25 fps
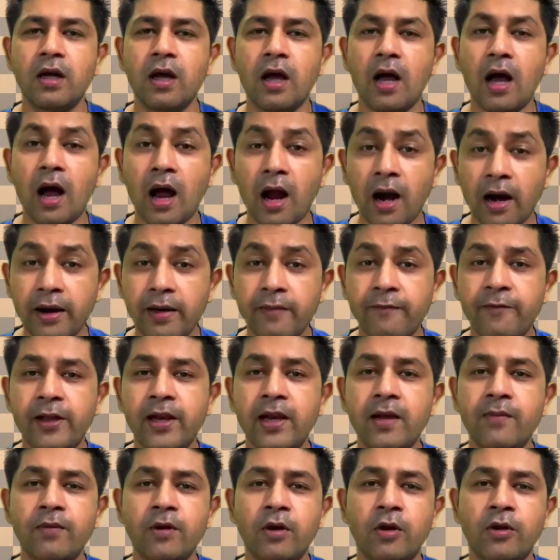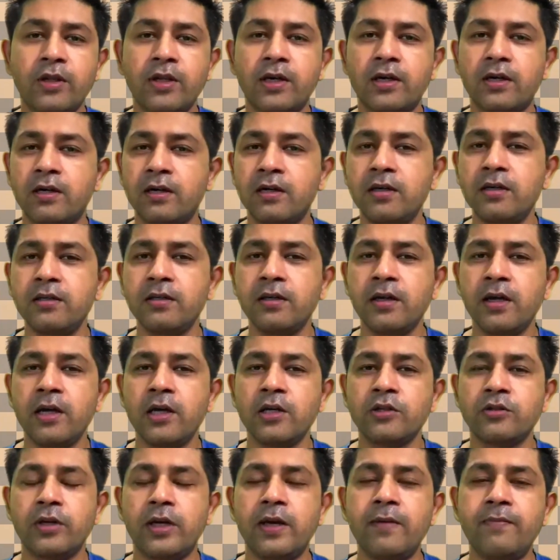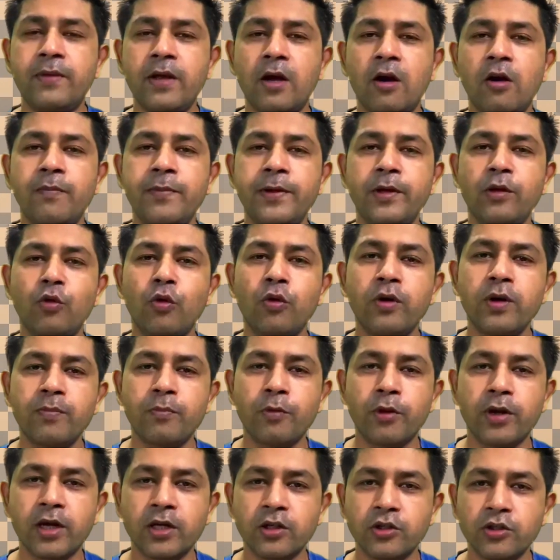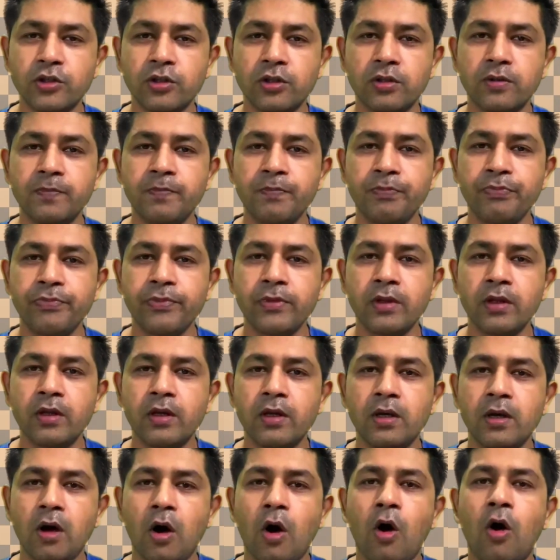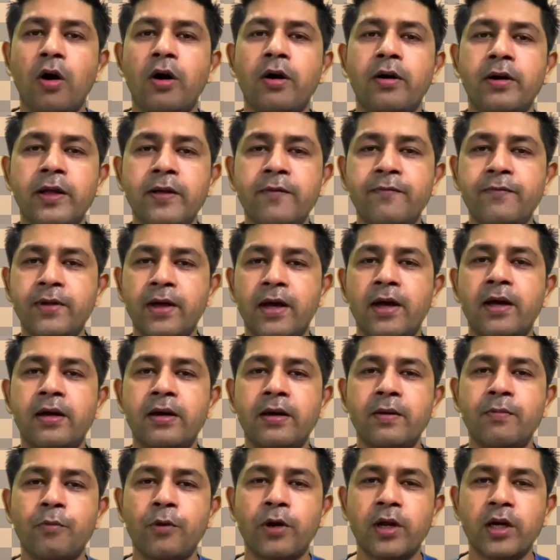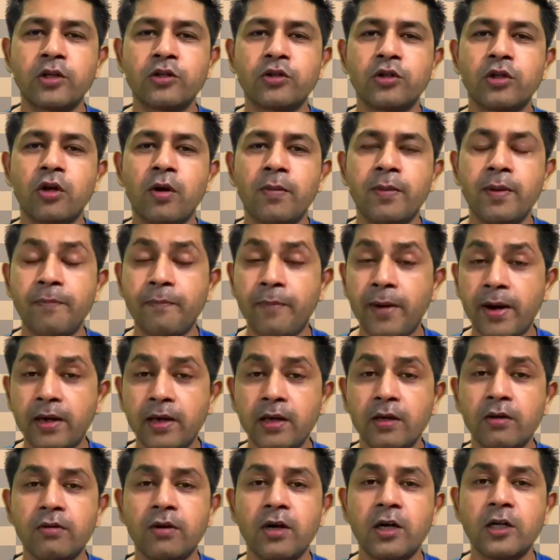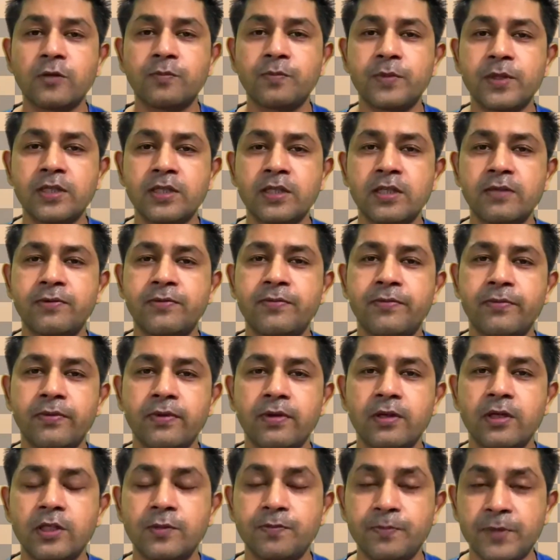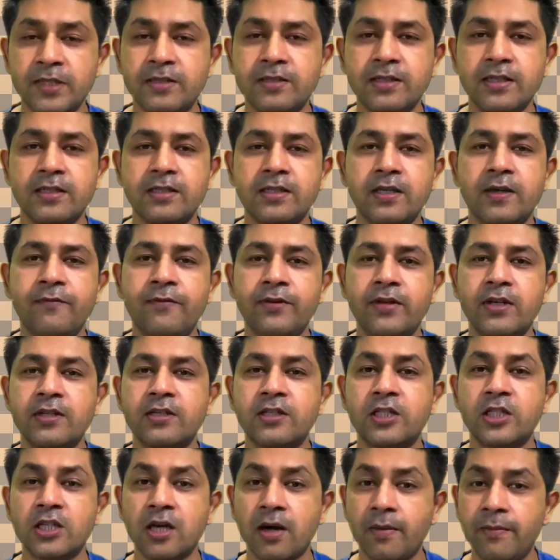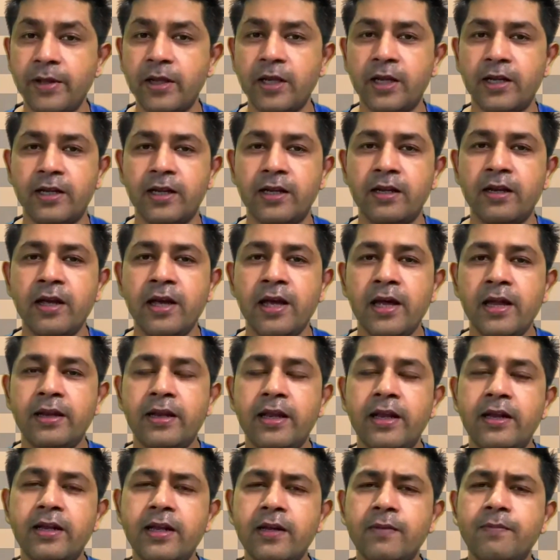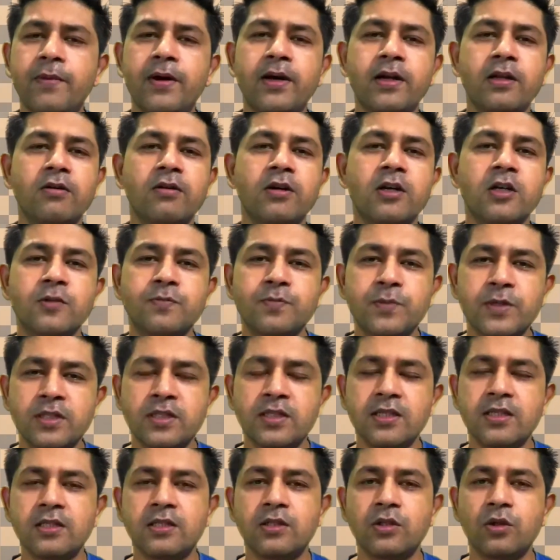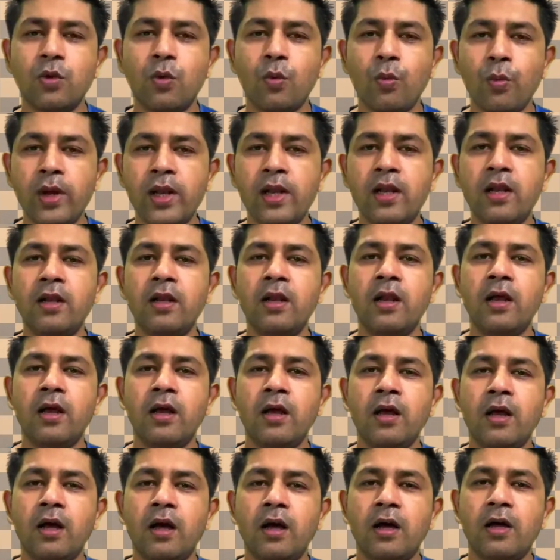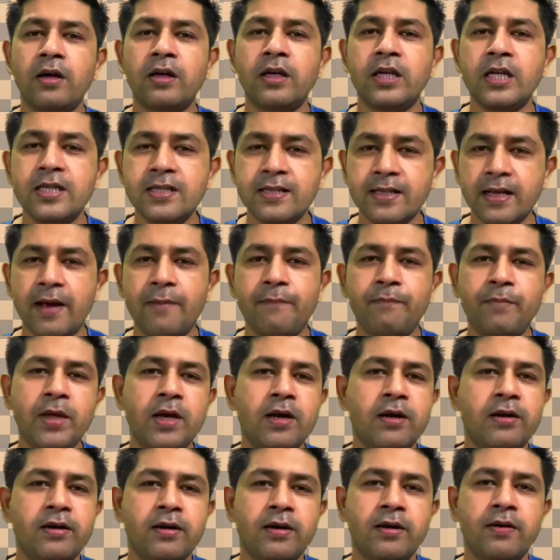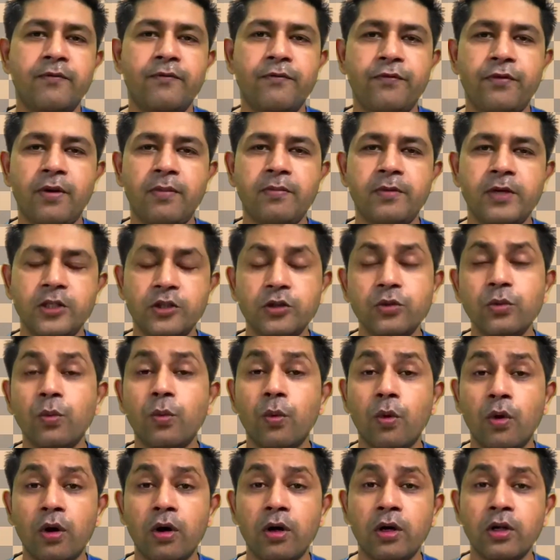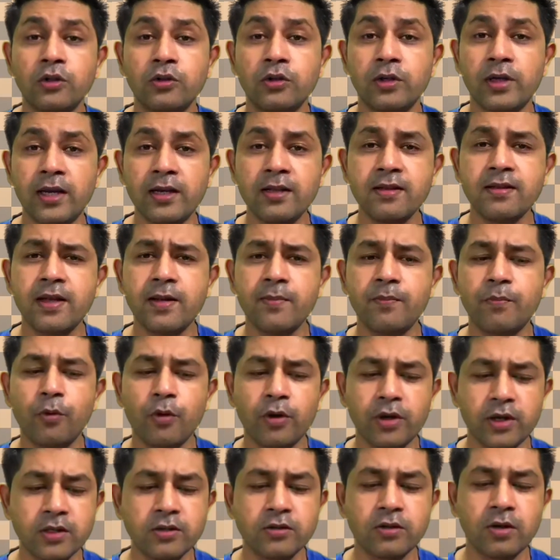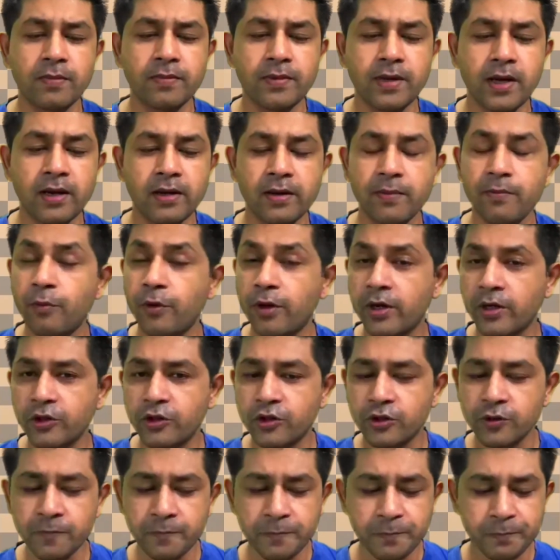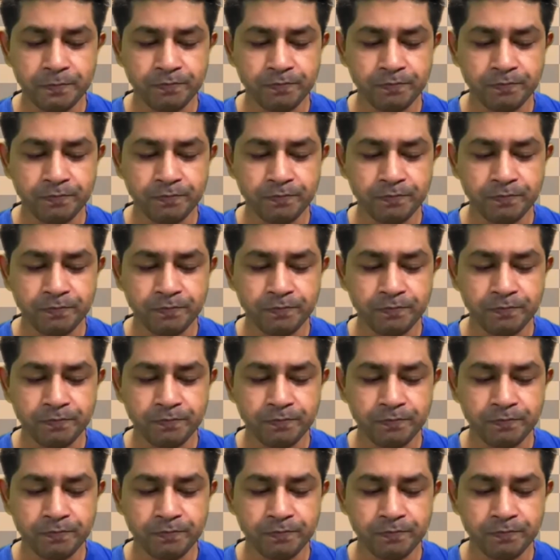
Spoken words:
are available on the earth. So if there will be no reproduction, or if the reproduction of a particular species if it is terminated, then that particular species will disappear from this world. So that is the importance of the reproduction.